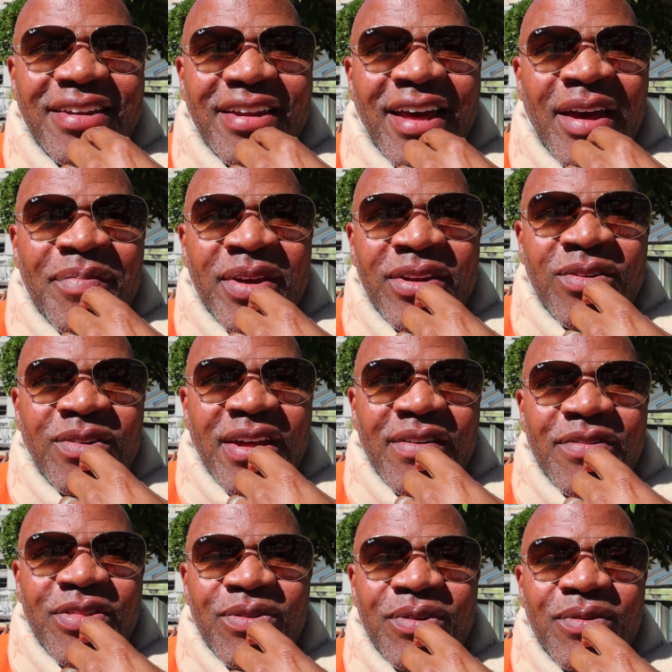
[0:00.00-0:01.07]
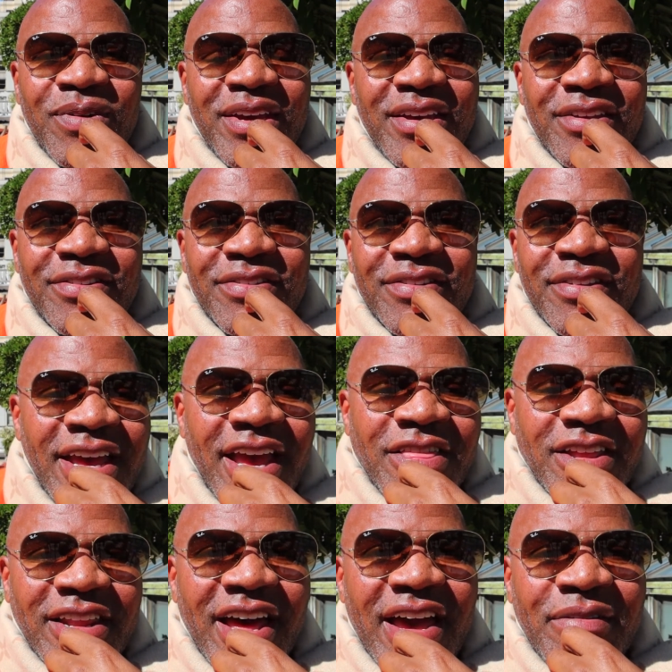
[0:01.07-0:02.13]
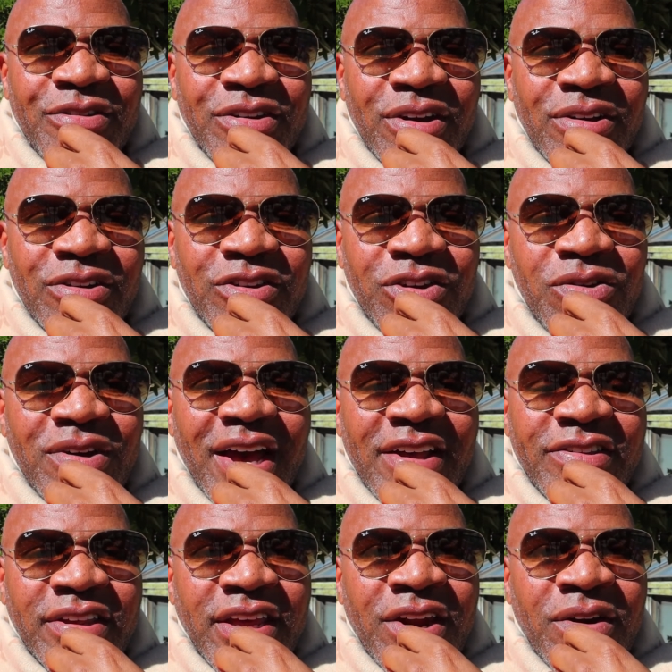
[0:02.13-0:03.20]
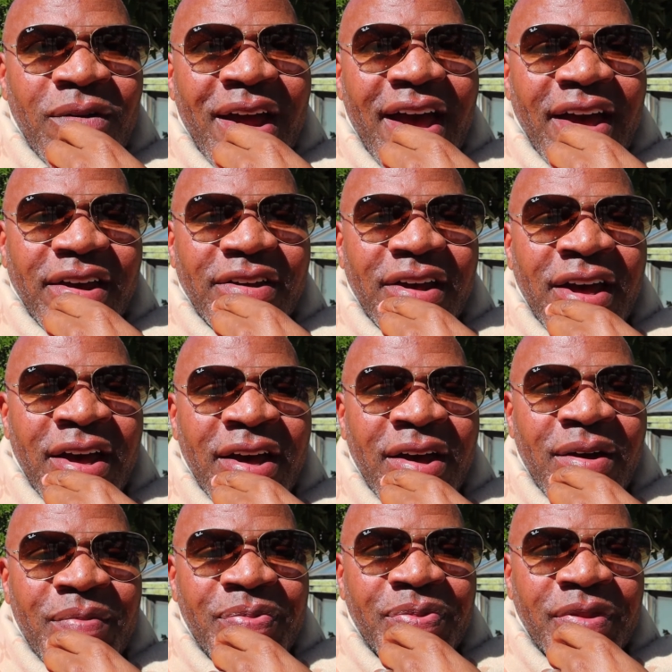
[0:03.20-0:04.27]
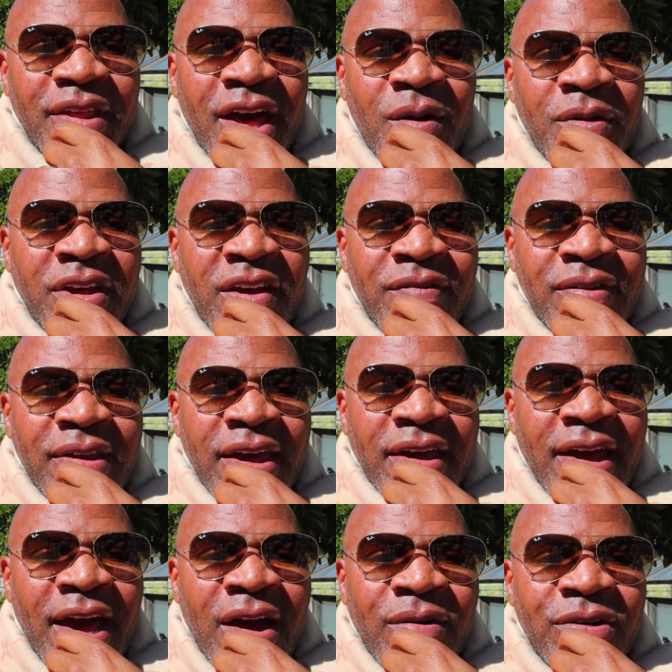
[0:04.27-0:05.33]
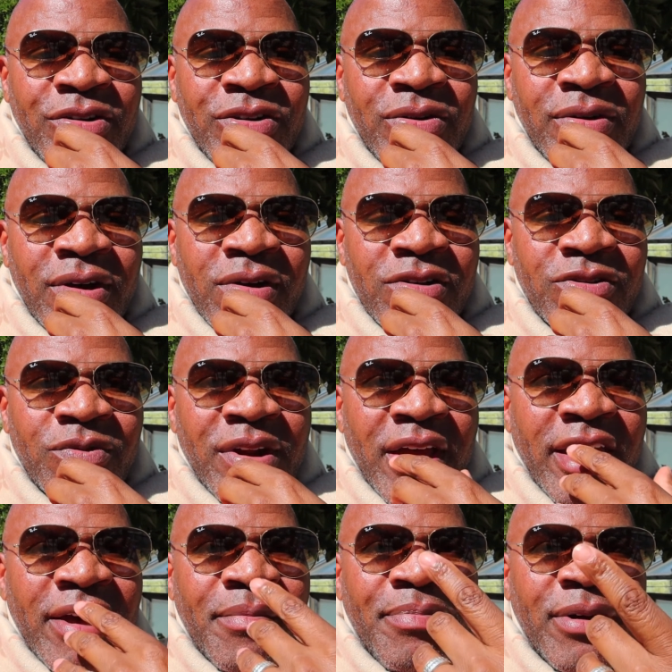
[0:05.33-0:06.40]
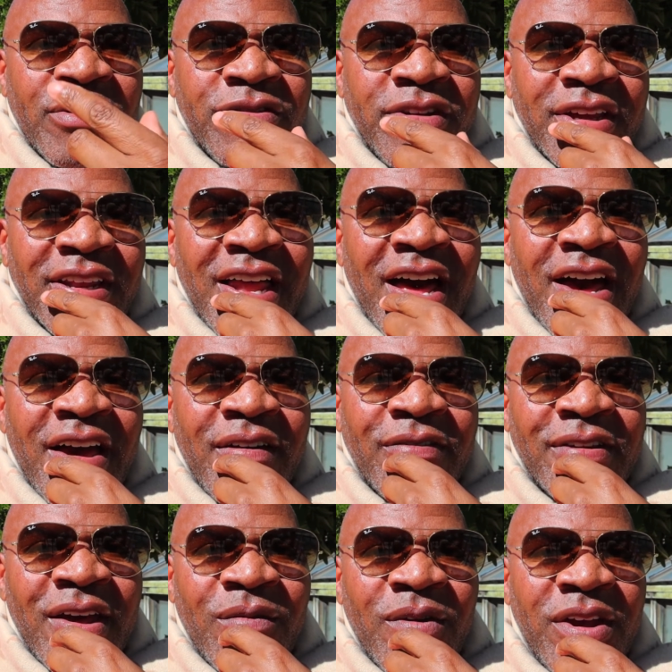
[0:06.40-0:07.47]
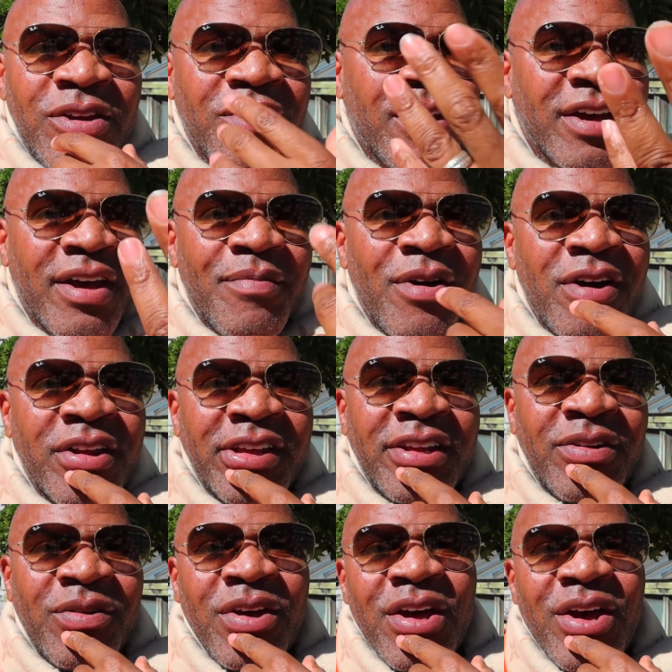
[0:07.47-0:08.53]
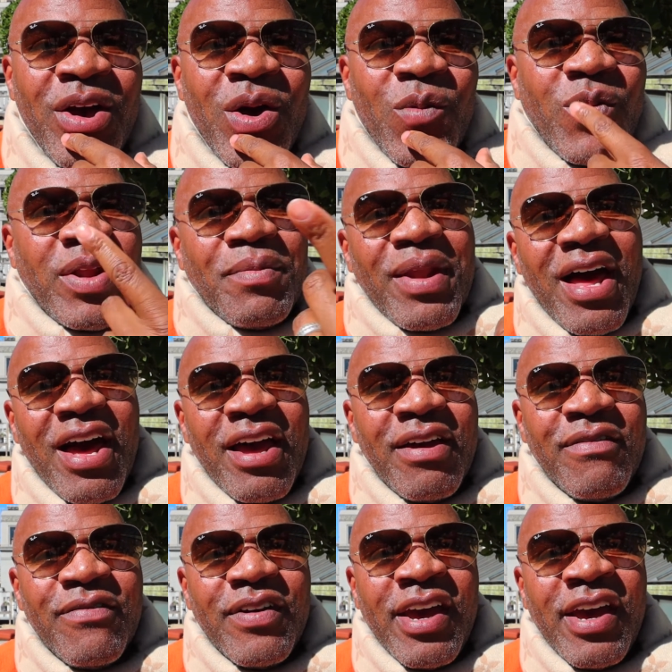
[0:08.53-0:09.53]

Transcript: I've been doing that for 3 weeks. In the live shows, you guys can interact. I will give you like an hour or two notice when I am posting live, so that way you can come on in when I'm live.